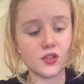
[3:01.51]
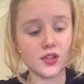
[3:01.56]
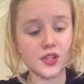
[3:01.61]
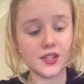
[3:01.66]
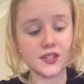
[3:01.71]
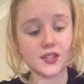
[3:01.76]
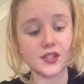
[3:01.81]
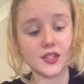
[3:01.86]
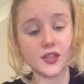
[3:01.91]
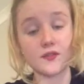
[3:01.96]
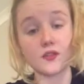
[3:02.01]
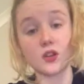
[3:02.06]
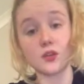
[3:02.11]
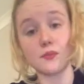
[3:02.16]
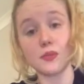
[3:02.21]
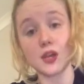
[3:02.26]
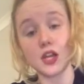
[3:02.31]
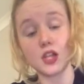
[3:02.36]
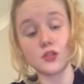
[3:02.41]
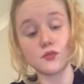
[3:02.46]
2007
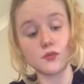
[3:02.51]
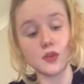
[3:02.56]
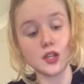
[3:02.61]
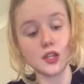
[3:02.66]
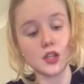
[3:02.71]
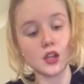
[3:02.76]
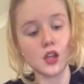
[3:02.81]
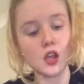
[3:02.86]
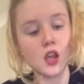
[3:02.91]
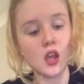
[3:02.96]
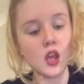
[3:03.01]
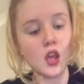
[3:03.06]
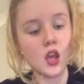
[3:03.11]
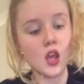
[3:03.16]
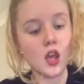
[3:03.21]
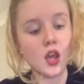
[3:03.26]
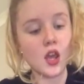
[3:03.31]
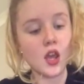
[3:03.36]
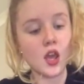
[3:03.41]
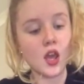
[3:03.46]
on page 1.
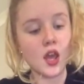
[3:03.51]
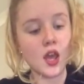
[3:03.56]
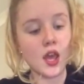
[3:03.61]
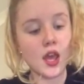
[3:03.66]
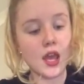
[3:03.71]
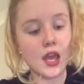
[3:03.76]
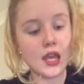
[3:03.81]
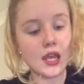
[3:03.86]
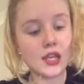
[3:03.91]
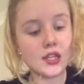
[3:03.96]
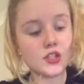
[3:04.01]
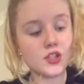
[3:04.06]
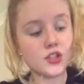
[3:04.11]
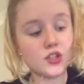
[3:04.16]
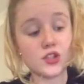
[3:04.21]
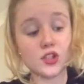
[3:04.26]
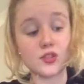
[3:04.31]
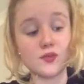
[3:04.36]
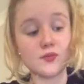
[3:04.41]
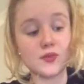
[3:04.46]
Each
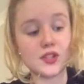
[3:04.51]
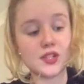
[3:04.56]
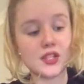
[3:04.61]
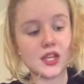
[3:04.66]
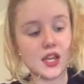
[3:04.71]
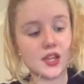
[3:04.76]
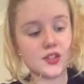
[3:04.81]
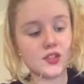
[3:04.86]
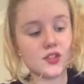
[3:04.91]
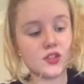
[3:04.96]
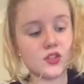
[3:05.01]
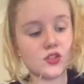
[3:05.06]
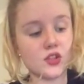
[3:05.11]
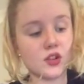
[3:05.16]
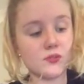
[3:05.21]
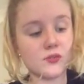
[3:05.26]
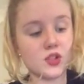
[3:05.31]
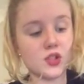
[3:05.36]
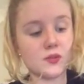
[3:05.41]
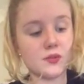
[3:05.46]
student with Down
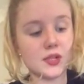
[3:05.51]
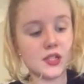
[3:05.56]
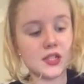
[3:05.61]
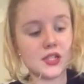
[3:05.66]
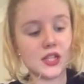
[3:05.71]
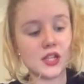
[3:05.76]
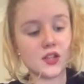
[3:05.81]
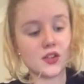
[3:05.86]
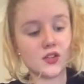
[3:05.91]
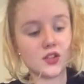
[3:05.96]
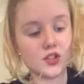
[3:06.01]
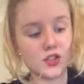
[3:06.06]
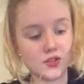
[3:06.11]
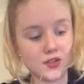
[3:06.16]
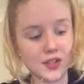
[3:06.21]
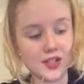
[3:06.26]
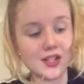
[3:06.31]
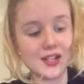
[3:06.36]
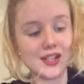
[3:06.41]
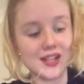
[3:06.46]
syndrome should be
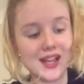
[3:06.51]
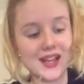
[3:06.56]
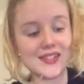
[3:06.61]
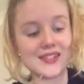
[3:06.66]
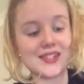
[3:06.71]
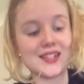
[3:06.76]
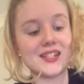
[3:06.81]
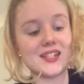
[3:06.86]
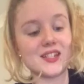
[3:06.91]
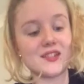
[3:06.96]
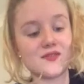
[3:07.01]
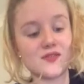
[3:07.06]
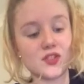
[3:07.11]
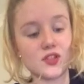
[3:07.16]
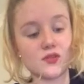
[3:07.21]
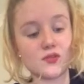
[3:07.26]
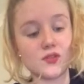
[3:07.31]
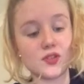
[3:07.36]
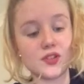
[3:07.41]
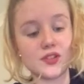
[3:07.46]
treated as an
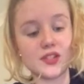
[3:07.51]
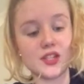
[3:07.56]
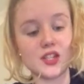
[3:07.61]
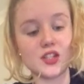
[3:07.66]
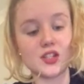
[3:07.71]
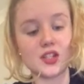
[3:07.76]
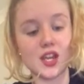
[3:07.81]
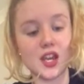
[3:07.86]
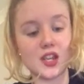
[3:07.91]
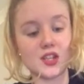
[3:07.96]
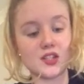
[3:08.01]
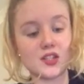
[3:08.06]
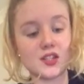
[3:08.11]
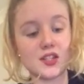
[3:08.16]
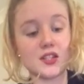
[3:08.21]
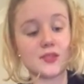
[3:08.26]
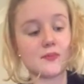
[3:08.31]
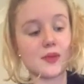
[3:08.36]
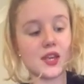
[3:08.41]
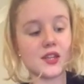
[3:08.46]
individual whose education
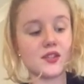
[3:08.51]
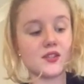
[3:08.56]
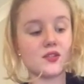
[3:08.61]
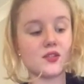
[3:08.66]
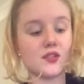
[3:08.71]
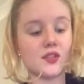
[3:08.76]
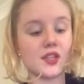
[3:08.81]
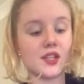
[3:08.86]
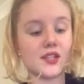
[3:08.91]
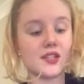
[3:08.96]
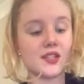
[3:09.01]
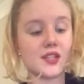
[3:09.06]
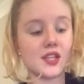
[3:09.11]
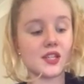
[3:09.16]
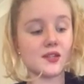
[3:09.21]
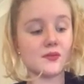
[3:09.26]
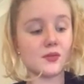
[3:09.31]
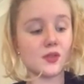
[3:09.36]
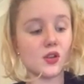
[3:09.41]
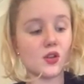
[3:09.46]
is based on the
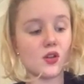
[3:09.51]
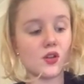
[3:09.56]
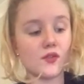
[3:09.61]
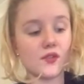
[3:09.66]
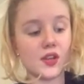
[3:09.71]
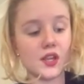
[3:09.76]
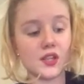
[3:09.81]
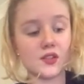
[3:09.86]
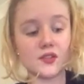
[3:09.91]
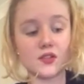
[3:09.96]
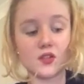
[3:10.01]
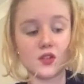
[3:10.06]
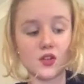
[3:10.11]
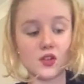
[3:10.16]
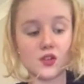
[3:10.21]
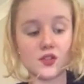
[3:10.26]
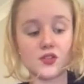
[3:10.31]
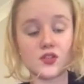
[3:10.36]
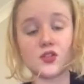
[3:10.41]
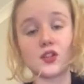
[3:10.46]
assessment of his or
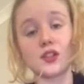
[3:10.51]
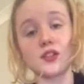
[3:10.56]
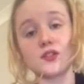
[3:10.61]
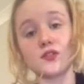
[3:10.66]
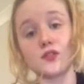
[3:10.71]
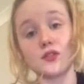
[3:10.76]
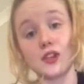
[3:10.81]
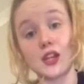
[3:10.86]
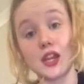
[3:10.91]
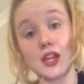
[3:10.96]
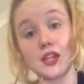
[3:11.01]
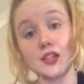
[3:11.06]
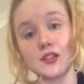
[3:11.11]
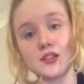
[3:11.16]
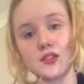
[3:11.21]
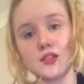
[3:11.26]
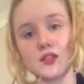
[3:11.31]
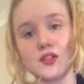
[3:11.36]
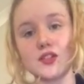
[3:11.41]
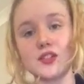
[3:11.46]
her strengths or
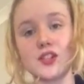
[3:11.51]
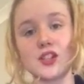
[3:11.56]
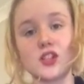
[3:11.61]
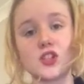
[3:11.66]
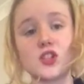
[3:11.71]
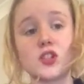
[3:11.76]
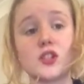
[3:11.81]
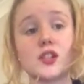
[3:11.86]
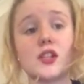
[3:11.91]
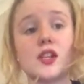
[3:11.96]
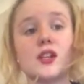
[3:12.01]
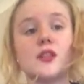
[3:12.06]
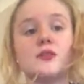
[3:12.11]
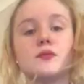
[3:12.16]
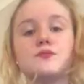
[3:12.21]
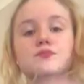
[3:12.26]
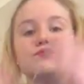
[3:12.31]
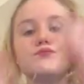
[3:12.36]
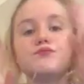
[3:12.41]
needs. So essentially,